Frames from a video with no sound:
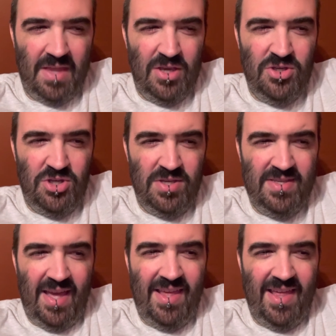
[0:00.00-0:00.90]
She's
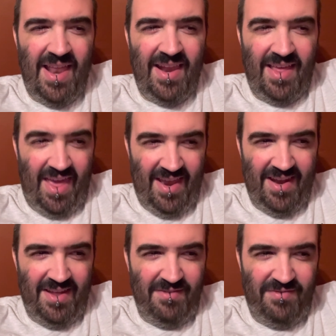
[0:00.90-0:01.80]
got to get out of
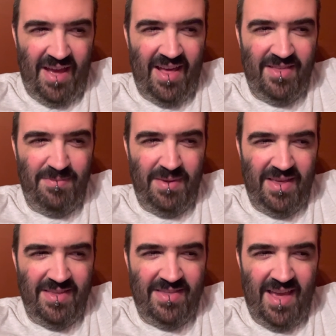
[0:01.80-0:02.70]
Canada fast,
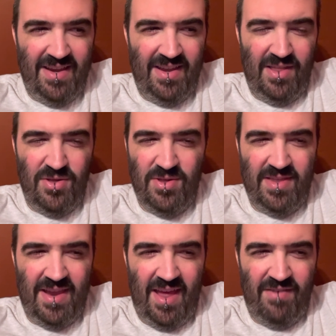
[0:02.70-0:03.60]
because technically she
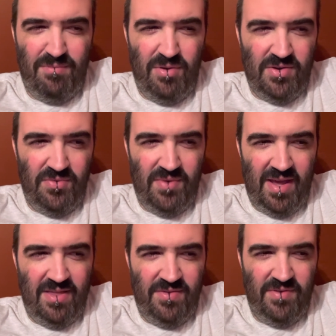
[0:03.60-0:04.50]
doesn't have parental
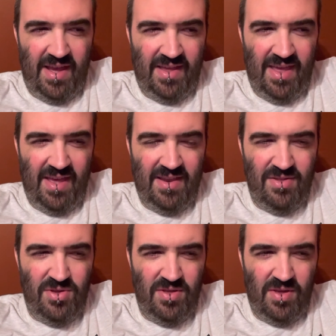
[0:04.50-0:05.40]
rights for that kid, and
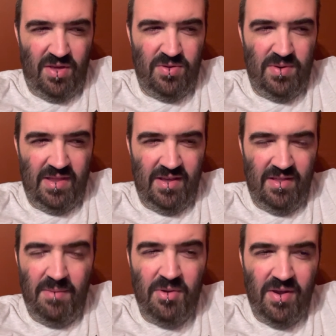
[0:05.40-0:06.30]
she's also an illegal
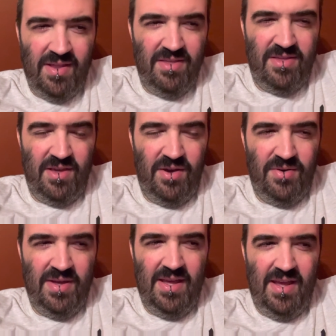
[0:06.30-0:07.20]
immigrant. So
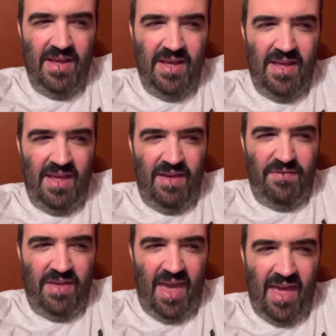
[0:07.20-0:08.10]

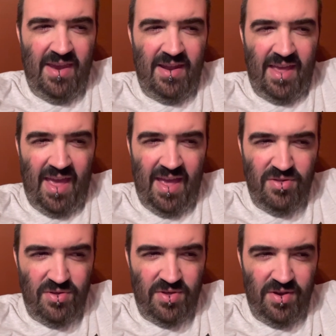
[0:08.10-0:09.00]
if Canada
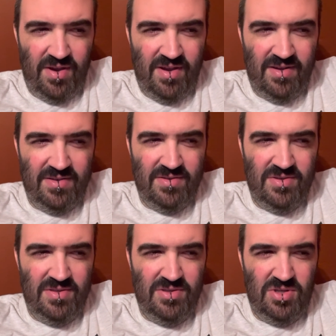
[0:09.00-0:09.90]
catches her,
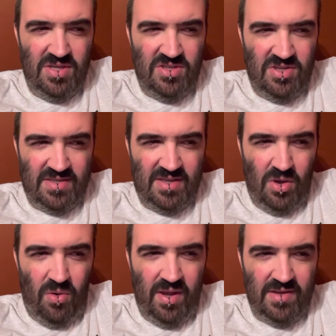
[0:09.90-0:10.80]
she's just
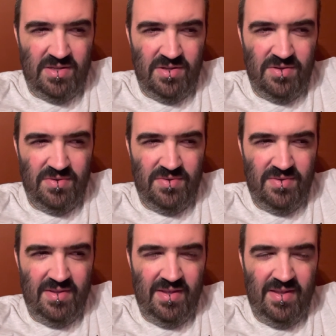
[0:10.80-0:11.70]
going to,
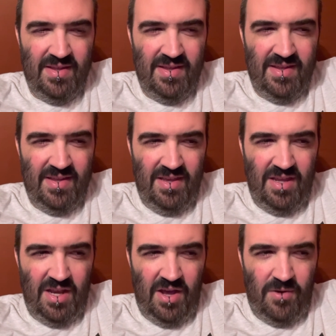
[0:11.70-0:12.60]

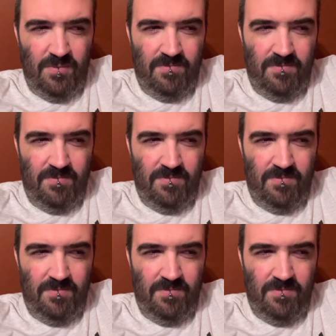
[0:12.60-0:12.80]
you know,